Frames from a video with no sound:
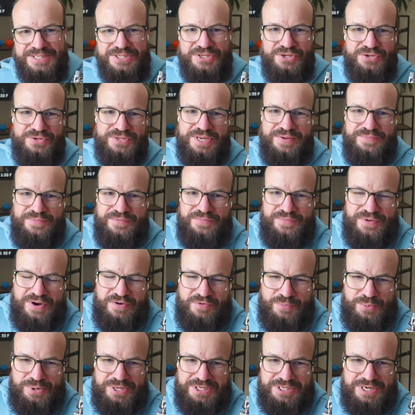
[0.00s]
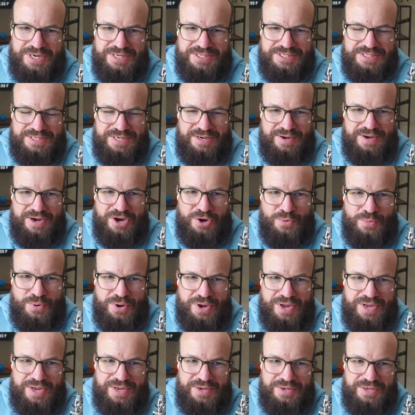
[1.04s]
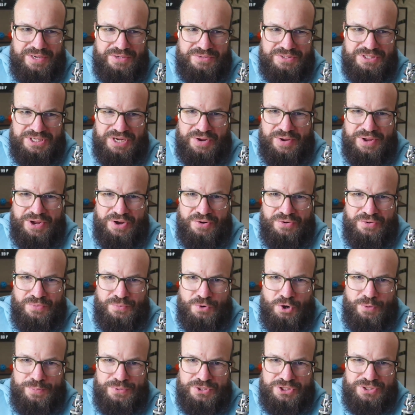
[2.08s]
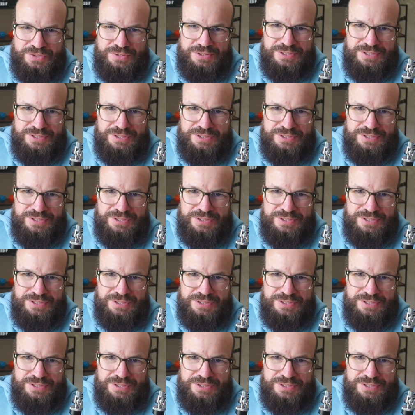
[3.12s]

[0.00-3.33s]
good for everybody to kind of know what else is going on and what opportunities